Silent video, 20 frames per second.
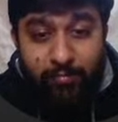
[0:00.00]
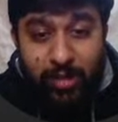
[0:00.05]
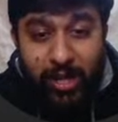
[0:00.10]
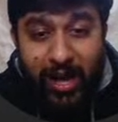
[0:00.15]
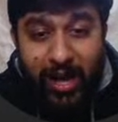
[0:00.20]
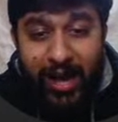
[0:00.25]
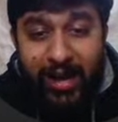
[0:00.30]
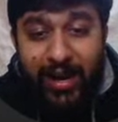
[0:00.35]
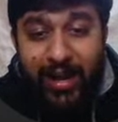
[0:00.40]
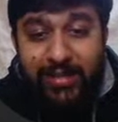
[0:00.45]
they
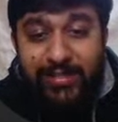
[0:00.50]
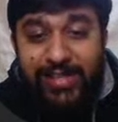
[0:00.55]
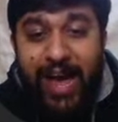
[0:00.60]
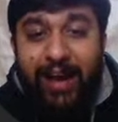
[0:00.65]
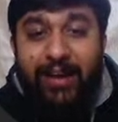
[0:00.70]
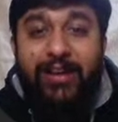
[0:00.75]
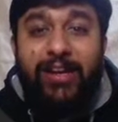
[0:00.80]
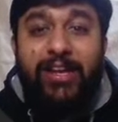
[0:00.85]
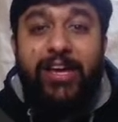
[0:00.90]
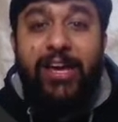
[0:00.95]
are
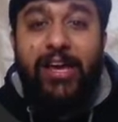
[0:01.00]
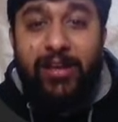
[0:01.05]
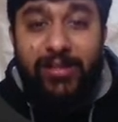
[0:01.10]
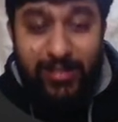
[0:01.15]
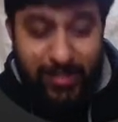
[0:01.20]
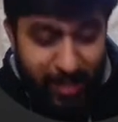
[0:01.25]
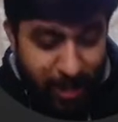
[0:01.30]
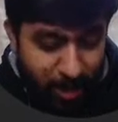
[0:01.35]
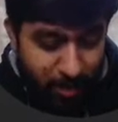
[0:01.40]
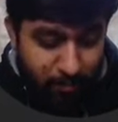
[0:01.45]
exactly
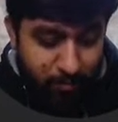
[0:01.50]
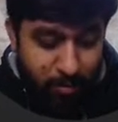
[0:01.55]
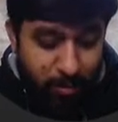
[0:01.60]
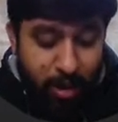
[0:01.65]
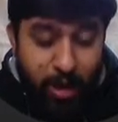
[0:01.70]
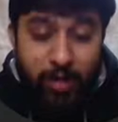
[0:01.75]
same.